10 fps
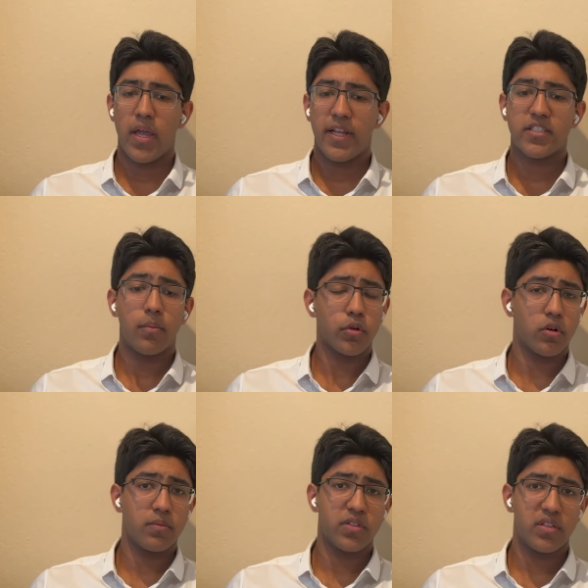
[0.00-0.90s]
In simple
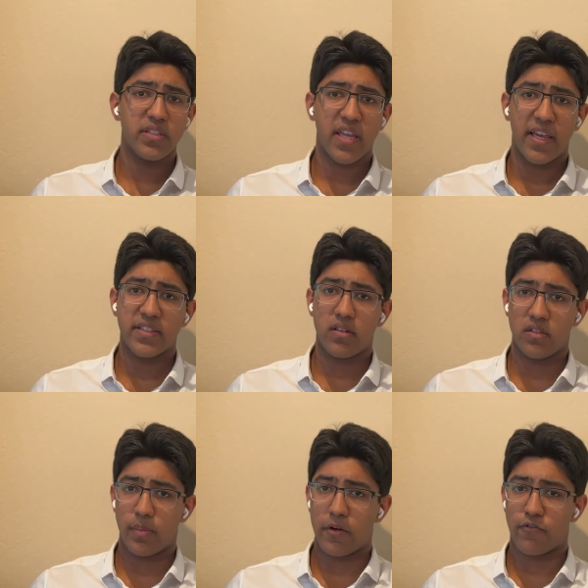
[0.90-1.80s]
terms, this case is
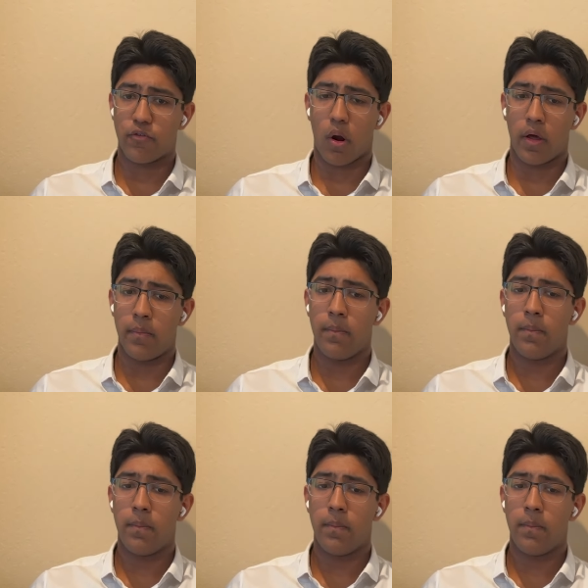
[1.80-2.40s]
about fraud.